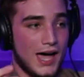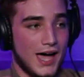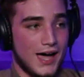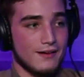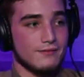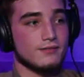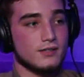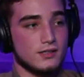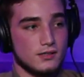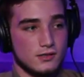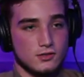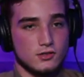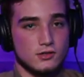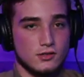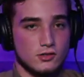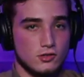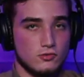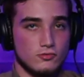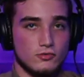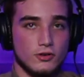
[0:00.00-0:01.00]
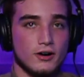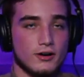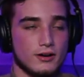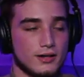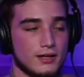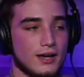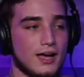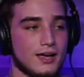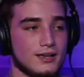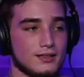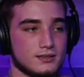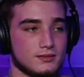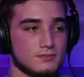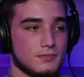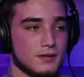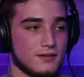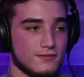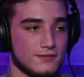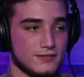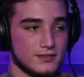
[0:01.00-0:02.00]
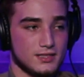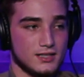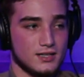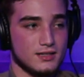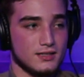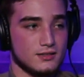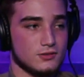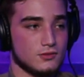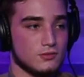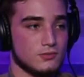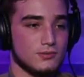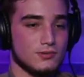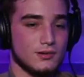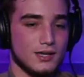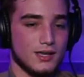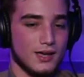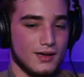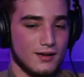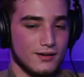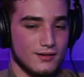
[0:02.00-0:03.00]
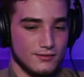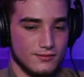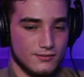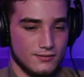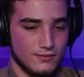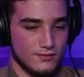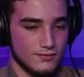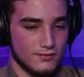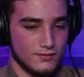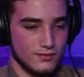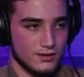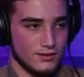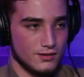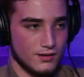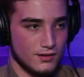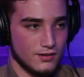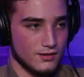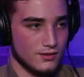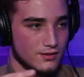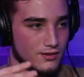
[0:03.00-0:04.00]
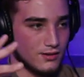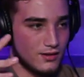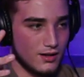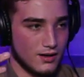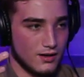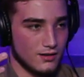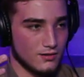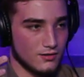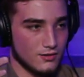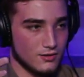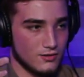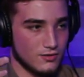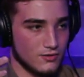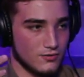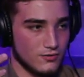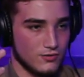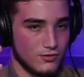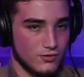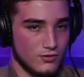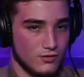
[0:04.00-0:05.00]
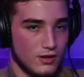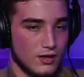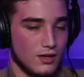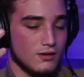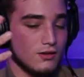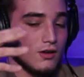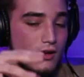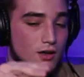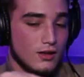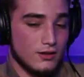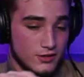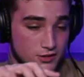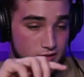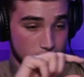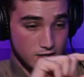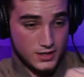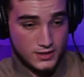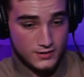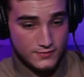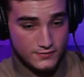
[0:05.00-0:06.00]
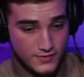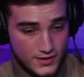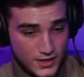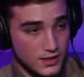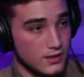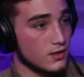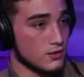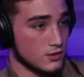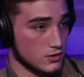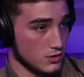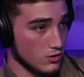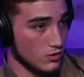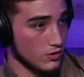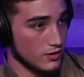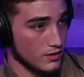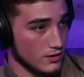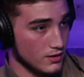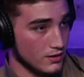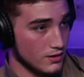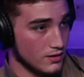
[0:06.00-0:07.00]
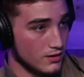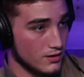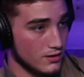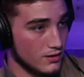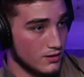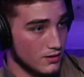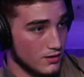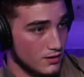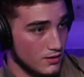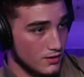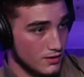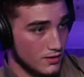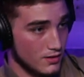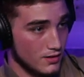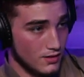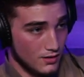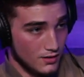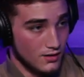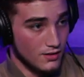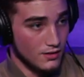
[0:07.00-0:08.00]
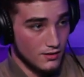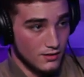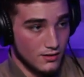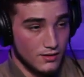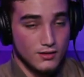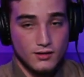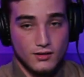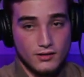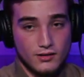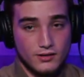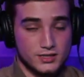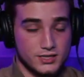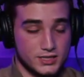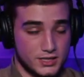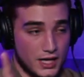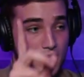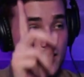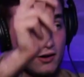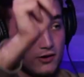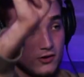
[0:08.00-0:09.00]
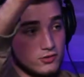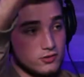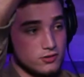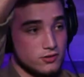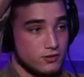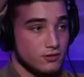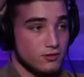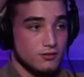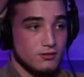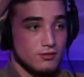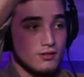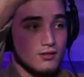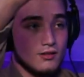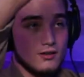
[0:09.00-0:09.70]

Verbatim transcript: Have these very nice big facilities. We have it's on the second. floor. There's a convenience store, Sure. stairs,